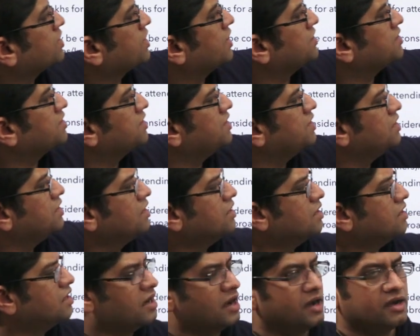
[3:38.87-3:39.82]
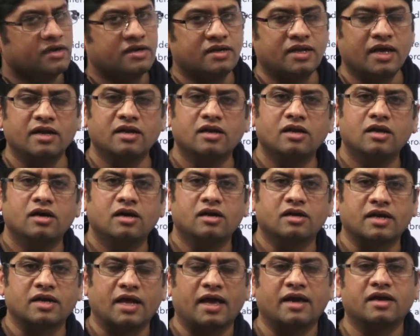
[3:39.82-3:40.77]
the category, and 10
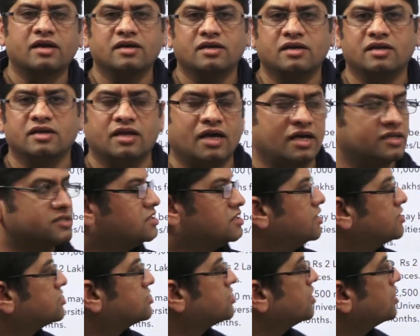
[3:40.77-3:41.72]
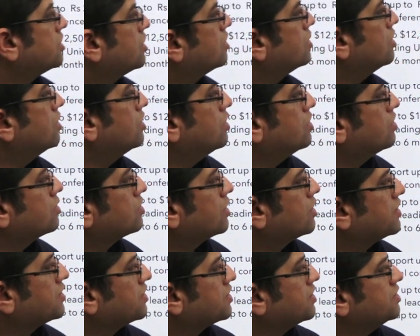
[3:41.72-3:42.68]
rank in SCST
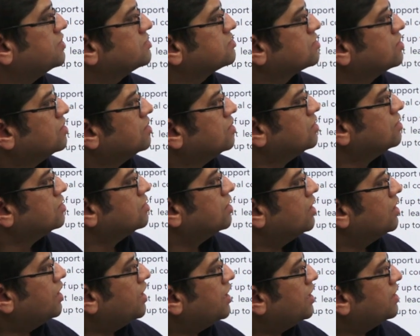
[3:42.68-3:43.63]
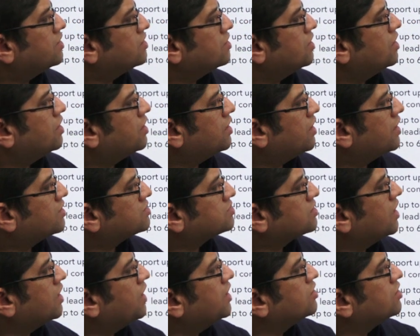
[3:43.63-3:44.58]
categories. And at
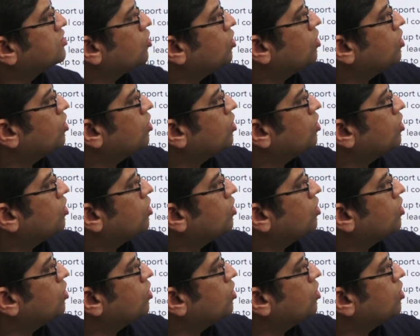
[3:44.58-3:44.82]
the end